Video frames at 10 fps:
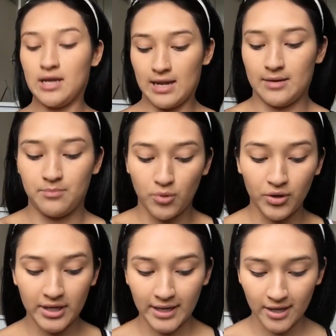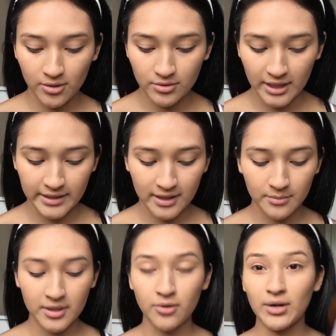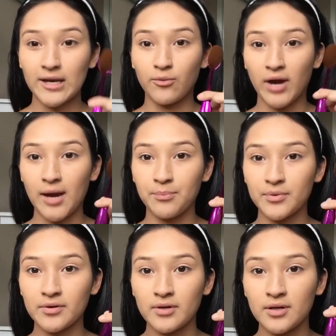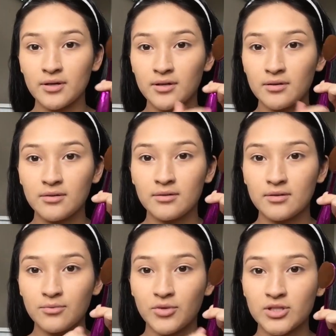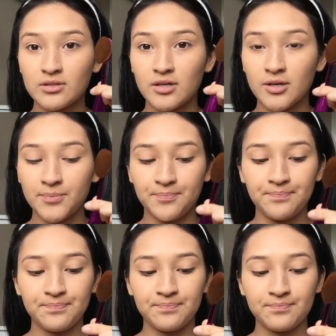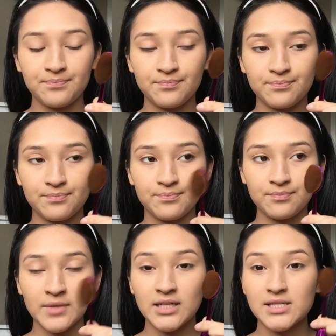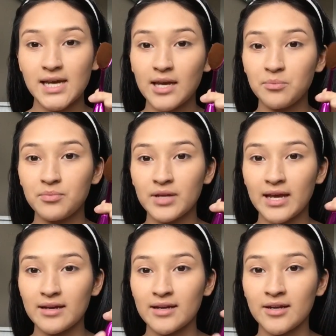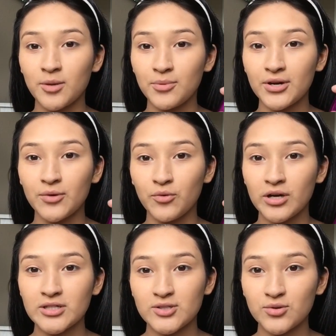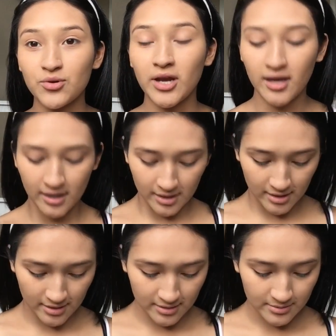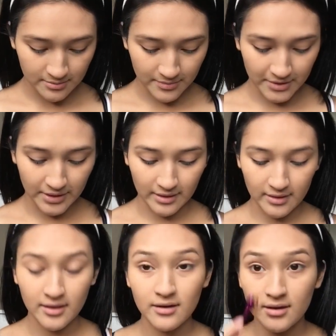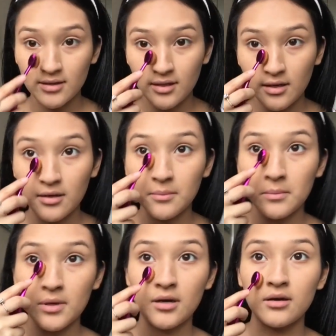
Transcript: like point it out. I think I'm gonna like wrap with um tape like and number it one, two, three. But yeah, I think um